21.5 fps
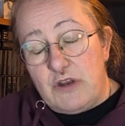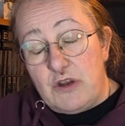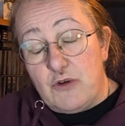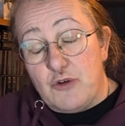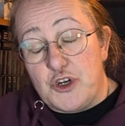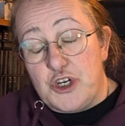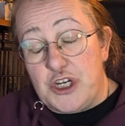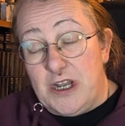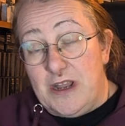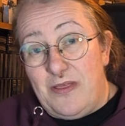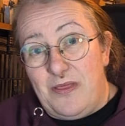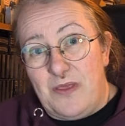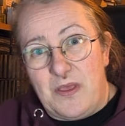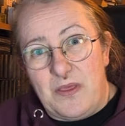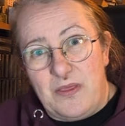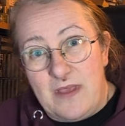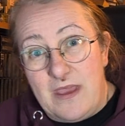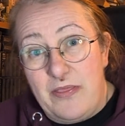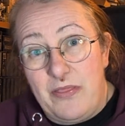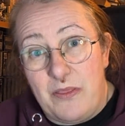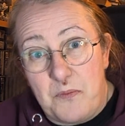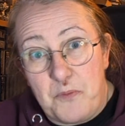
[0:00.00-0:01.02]

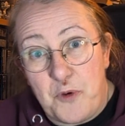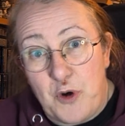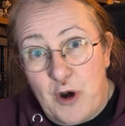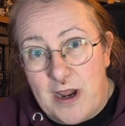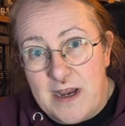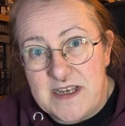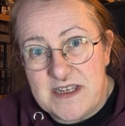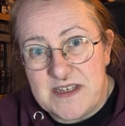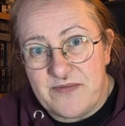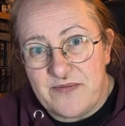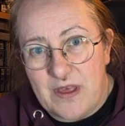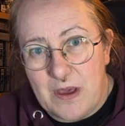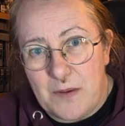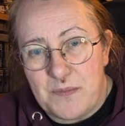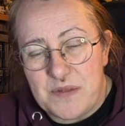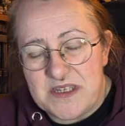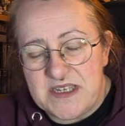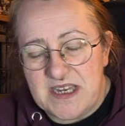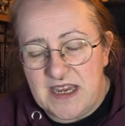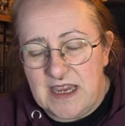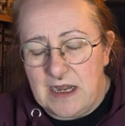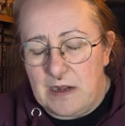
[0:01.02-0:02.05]
reduction in the price of
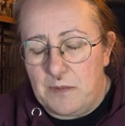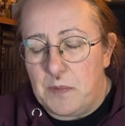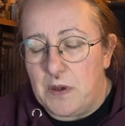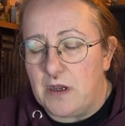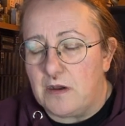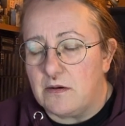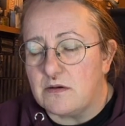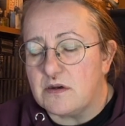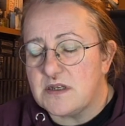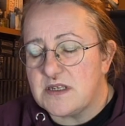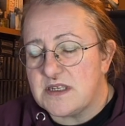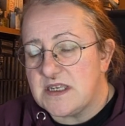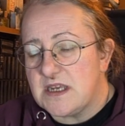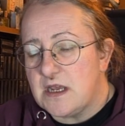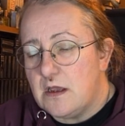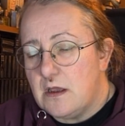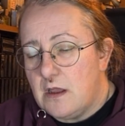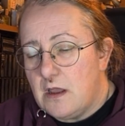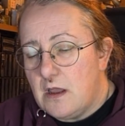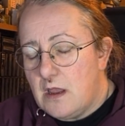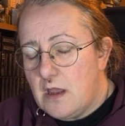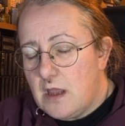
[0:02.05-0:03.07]
that particular
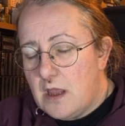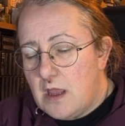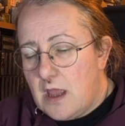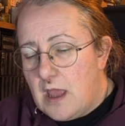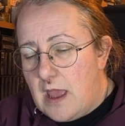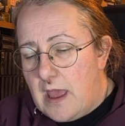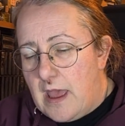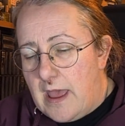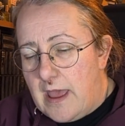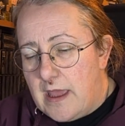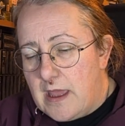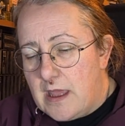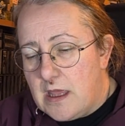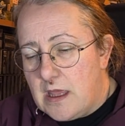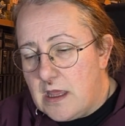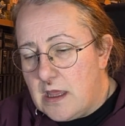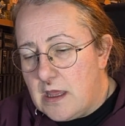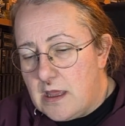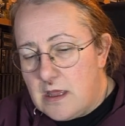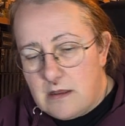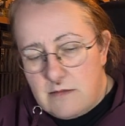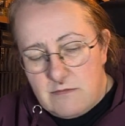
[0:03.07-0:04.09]
box.
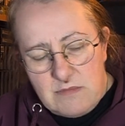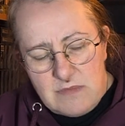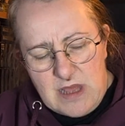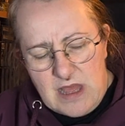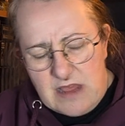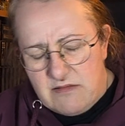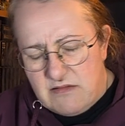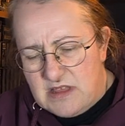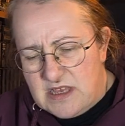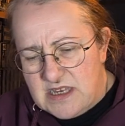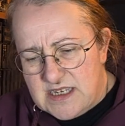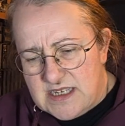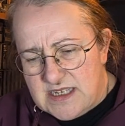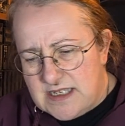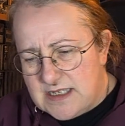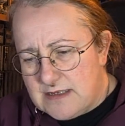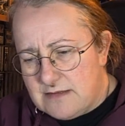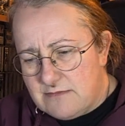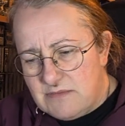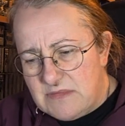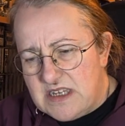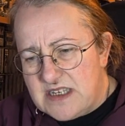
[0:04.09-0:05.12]
And
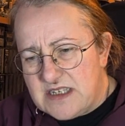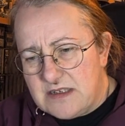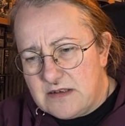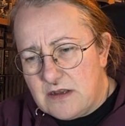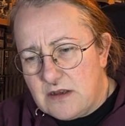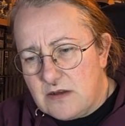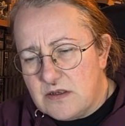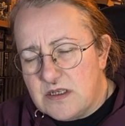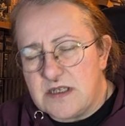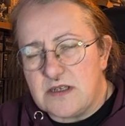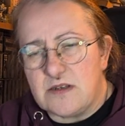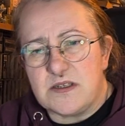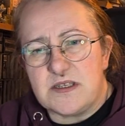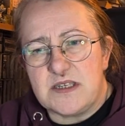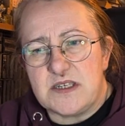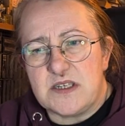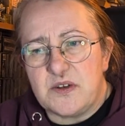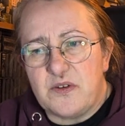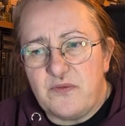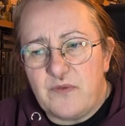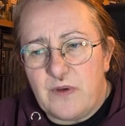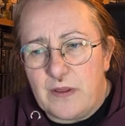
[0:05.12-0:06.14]
there's all
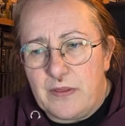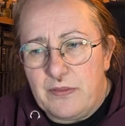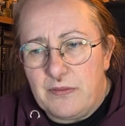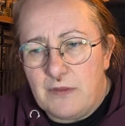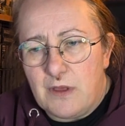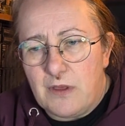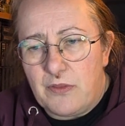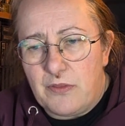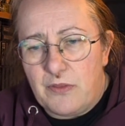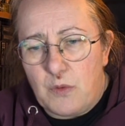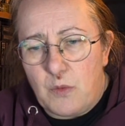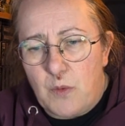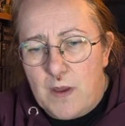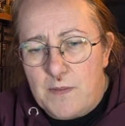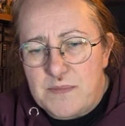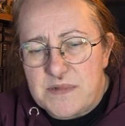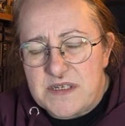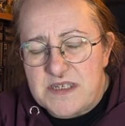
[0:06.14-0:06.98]
sorts of stuff on the